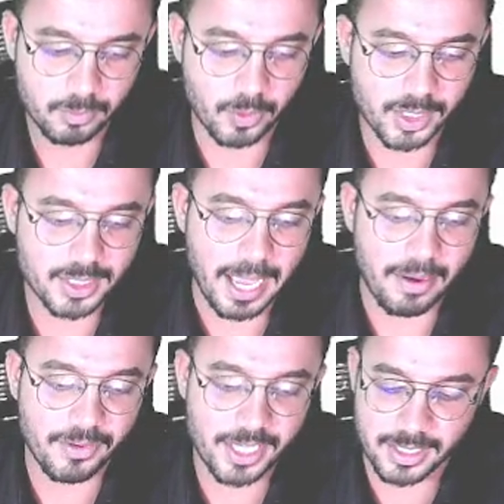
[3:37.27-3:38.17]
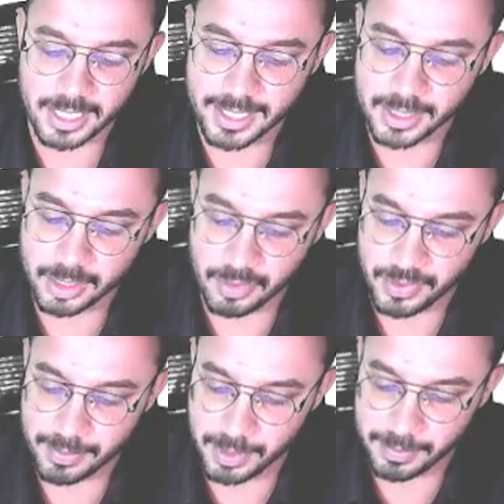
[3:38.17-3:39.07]
What is the average length of
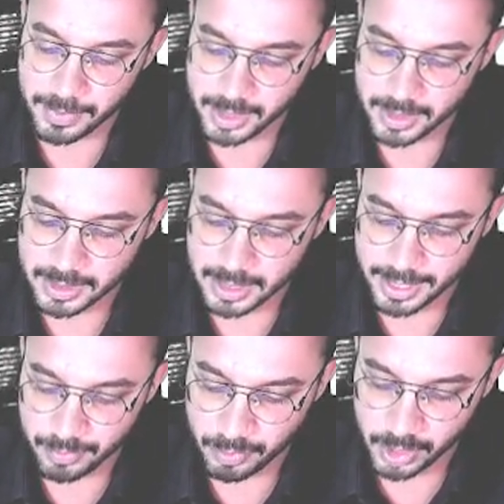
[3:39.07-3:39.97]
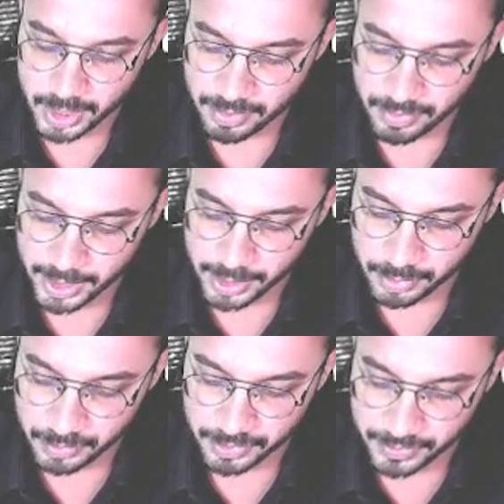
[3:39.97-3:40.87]
a baby is like 45
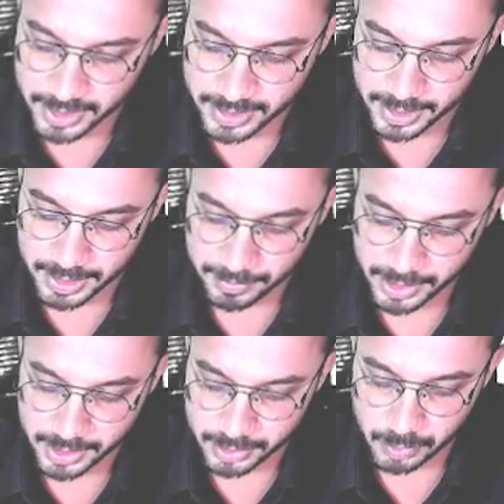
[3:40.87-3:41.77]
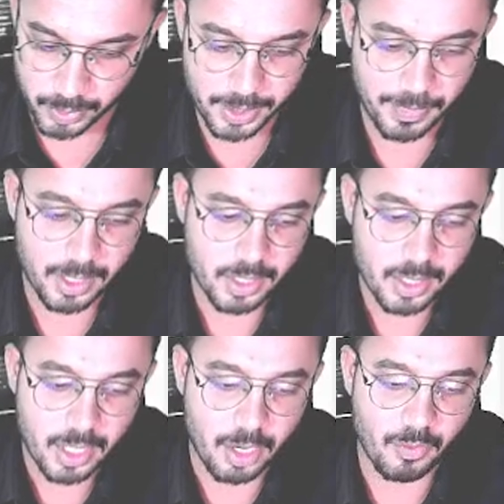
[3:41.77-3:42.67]
to 50 centimeters. Okay,
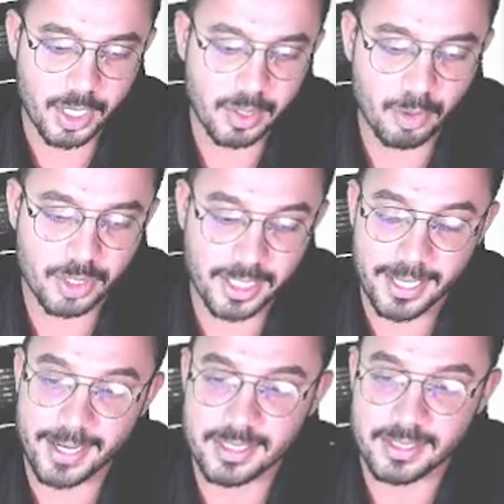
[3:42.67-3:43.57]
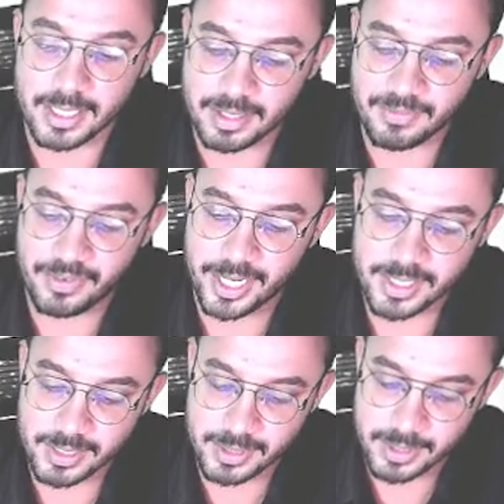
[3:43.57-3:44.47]
and what about the head
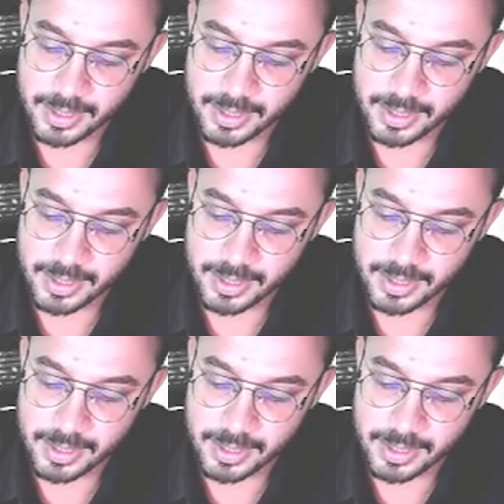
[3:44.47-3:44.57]
circumference?